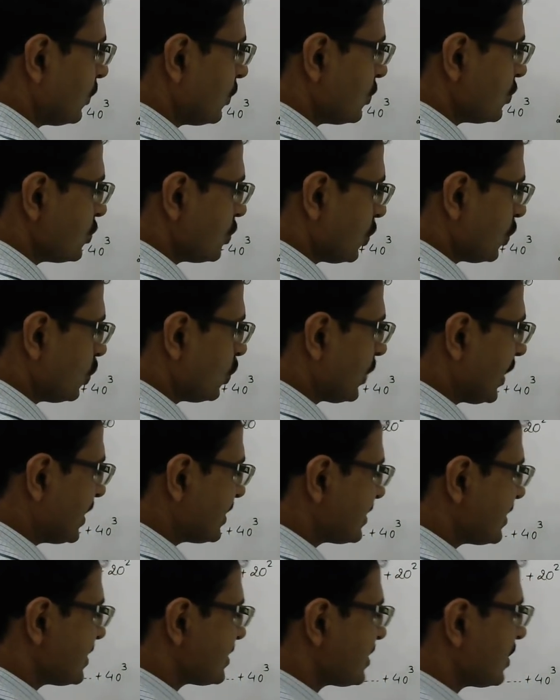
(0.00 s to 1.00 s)
So 2
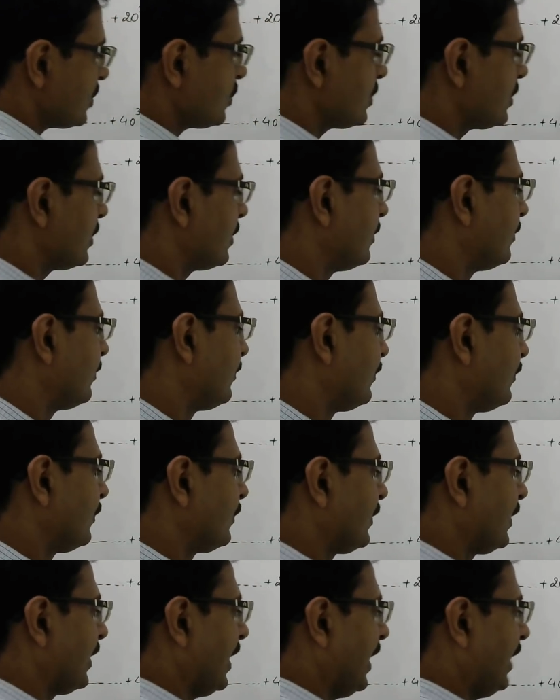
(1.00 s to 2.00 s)
cancels out,
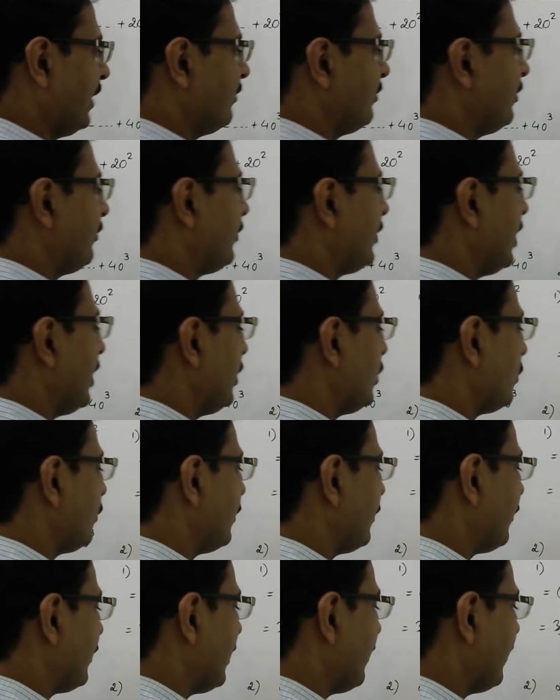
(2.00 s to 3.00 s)
and 50 into
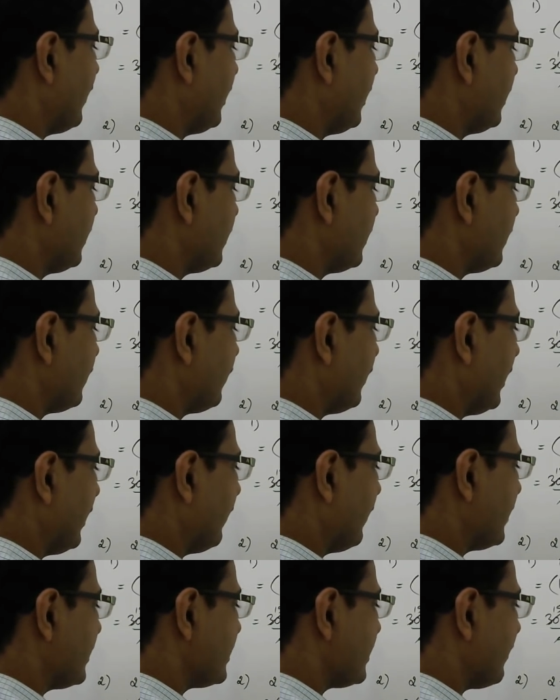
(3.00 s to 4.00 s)
51, 5
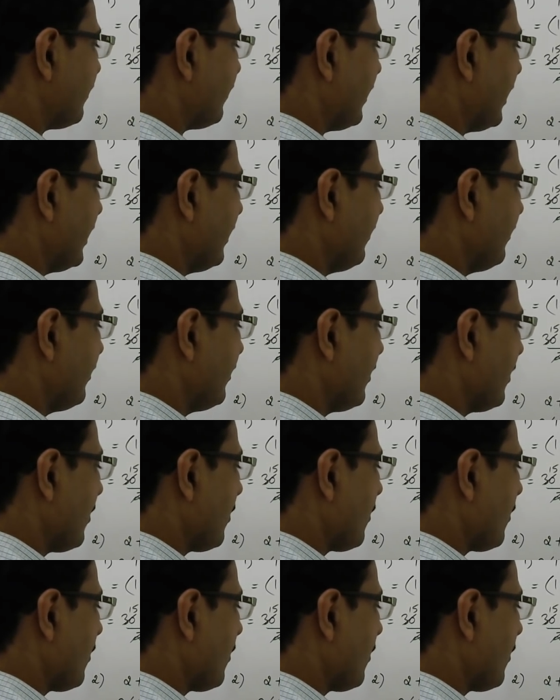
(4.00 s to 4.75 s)
ones are 5,